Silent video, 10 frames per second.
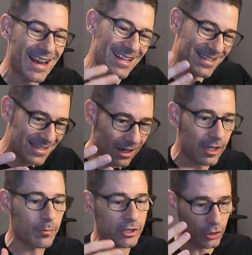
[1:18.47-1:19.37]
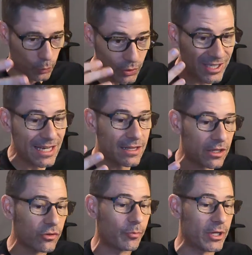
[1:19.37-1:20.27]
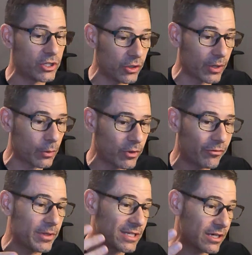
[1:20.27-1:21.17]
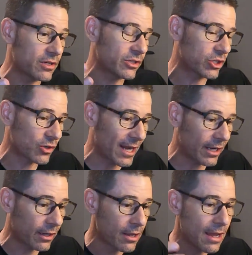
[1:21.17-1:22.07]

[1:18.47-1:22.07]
not stuck in, but the routine that you've been doing when you've been seriously training